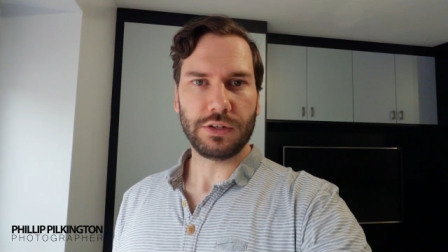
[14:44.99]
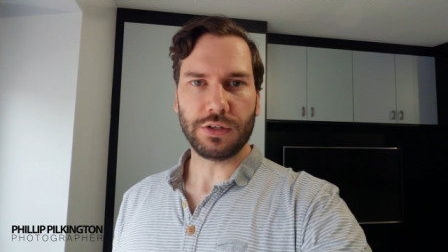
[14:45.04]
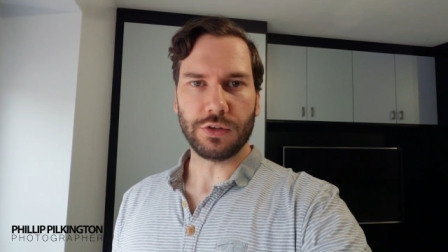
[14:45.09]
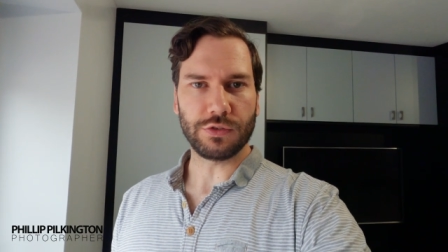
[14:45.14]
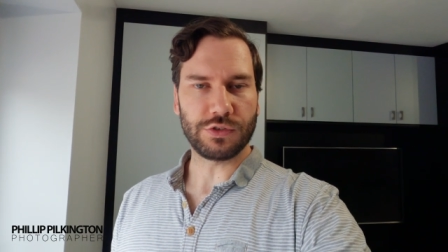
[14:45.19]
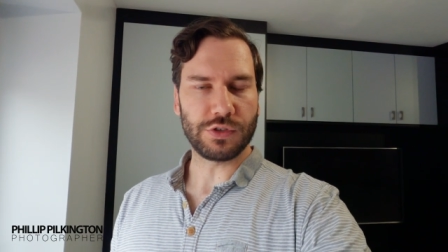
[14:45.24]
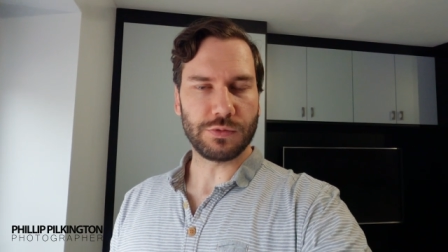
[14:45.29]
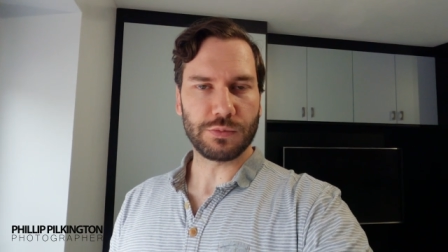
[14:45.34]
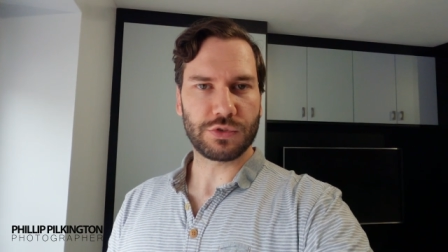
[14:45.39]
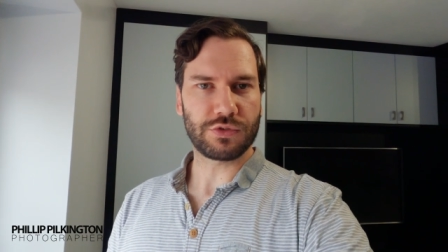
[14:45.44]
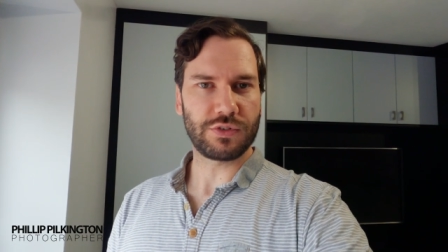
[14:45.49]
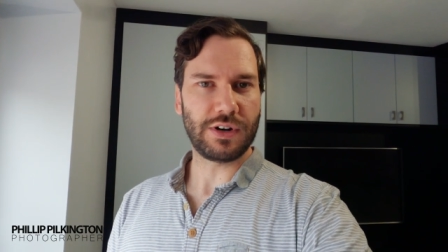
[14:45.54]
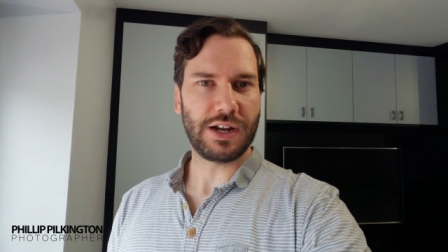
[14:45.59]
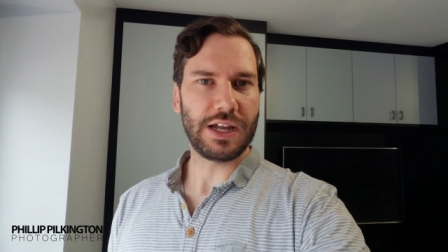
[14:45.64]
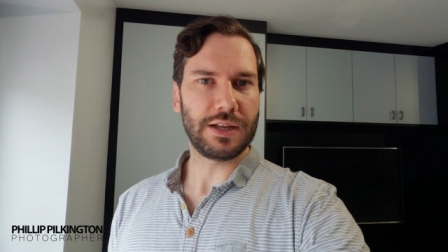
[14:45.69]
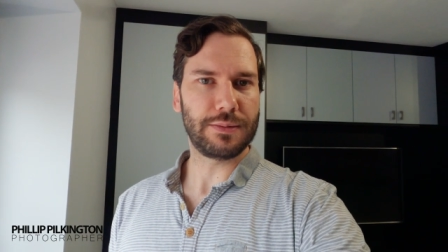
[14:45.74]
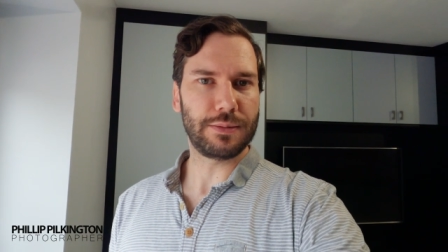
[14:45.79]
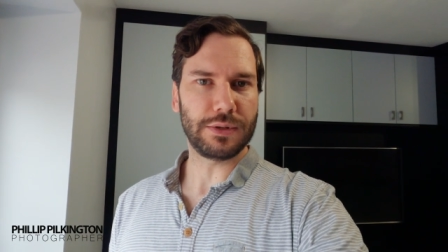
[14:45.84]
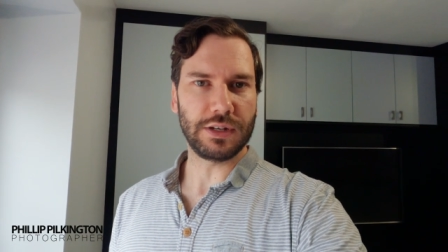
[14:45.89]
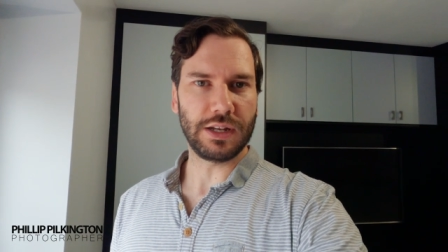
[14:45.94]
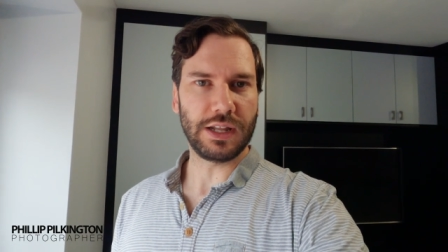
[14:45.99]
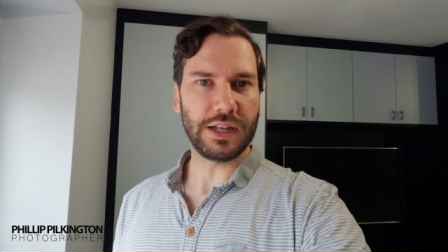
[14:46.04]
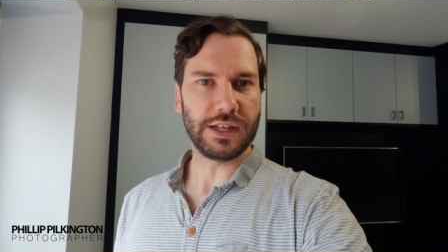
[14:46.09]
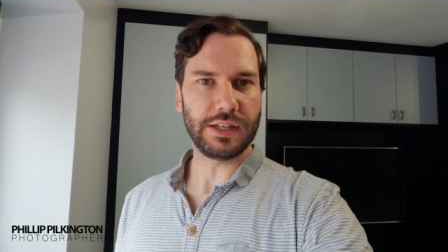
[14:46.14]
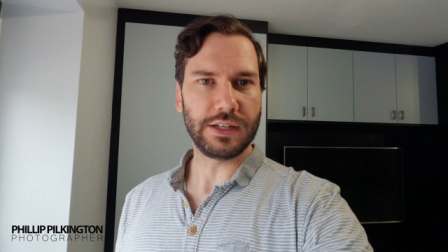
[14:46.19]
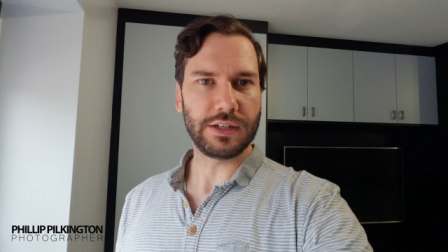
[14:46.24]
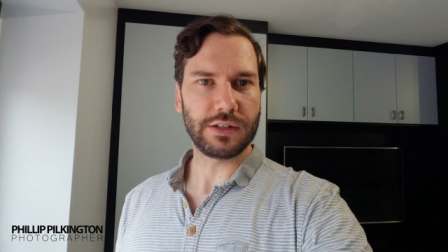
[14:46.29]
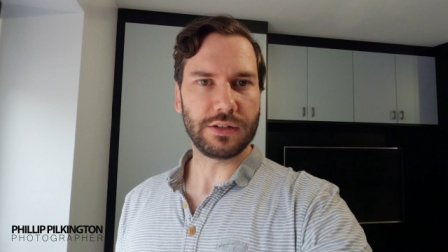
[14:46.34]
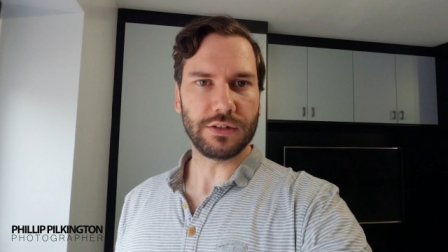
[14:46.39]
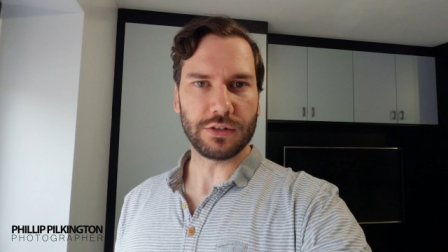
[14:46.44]
You know, subscribe and
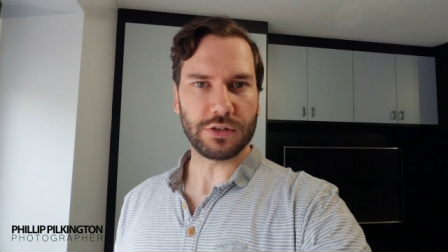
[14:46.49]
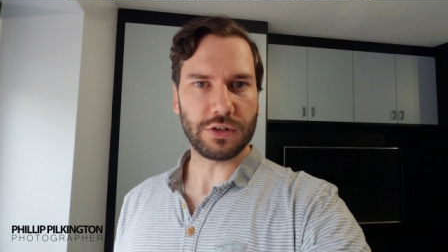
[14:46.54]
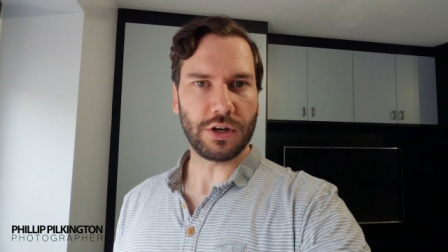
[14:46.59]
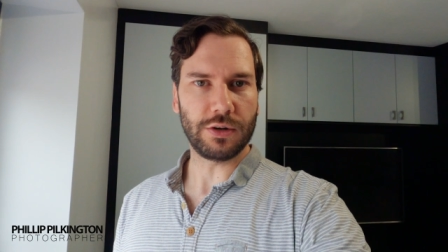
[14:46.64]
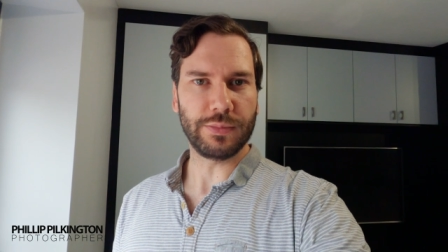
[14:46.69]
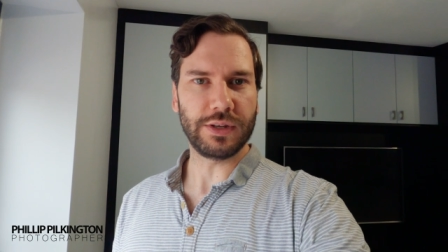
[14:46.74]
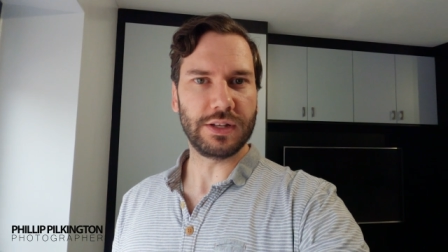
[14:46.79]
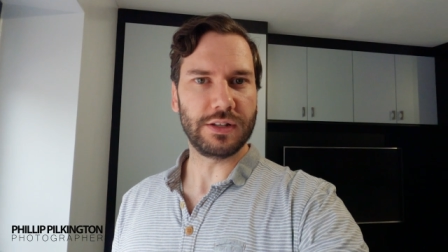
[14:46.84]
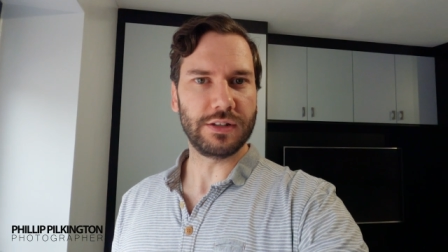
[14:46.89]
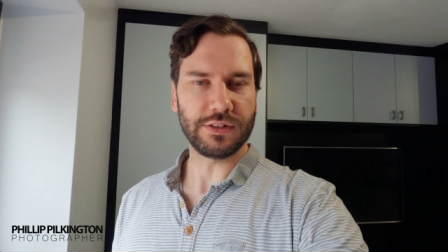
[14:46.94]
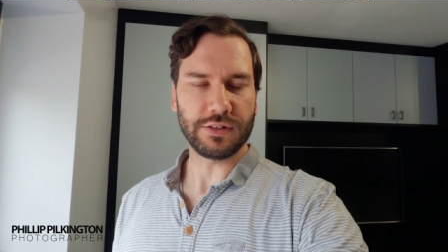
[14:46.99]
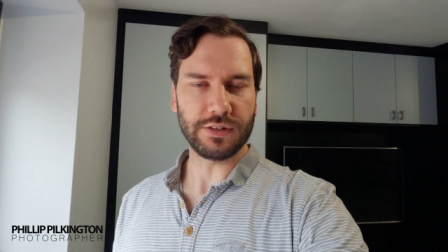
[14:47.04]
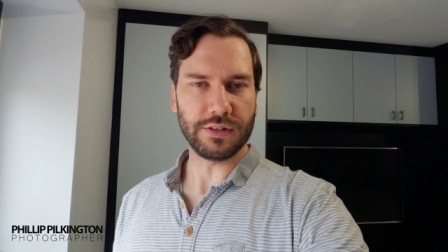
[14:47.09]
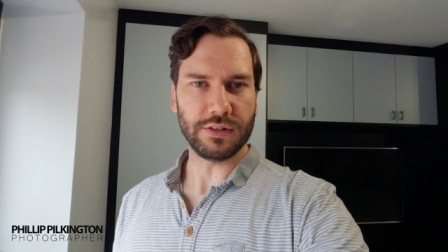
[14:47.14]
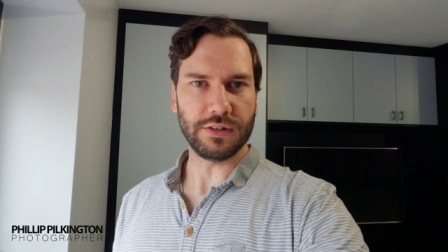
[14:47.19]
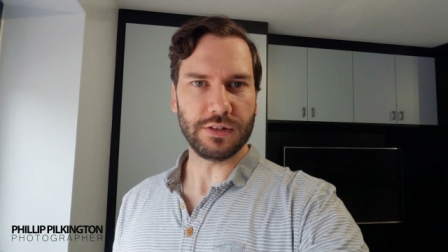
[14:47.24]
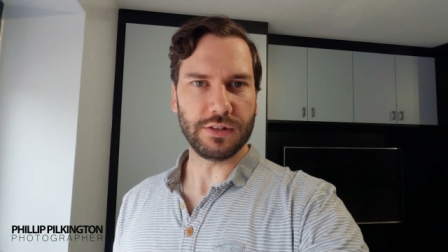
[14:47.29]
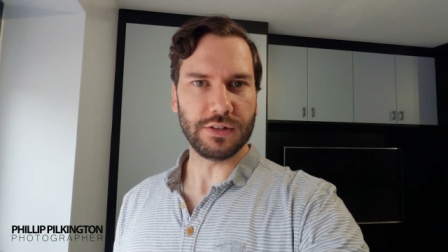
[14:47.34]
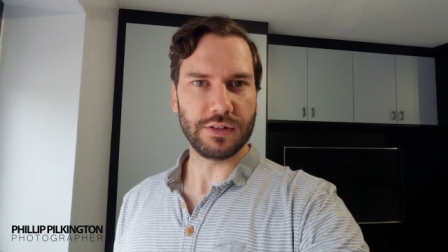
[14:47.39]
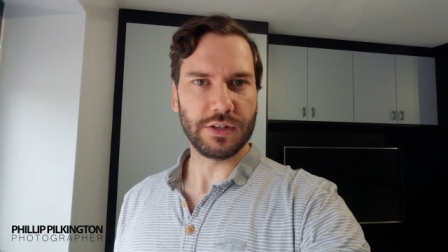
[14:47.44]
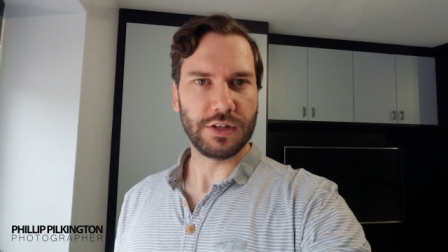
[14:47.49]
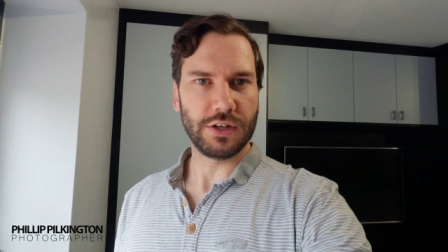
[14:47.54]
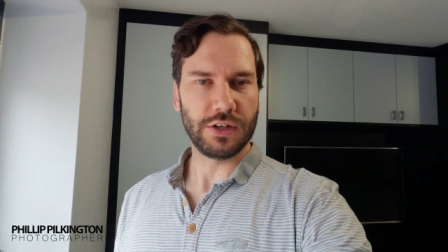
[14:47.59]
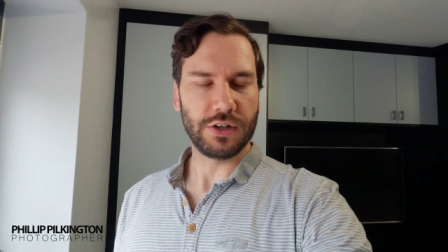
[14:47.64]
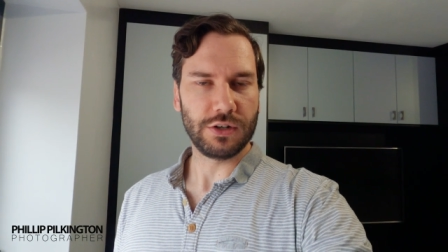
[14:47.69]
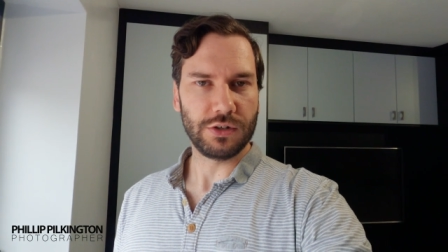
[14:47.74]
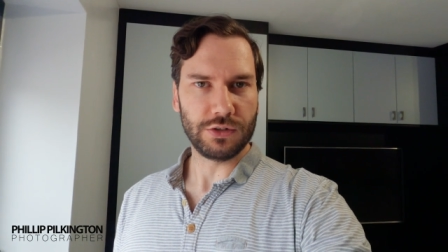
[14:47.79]
like and comment and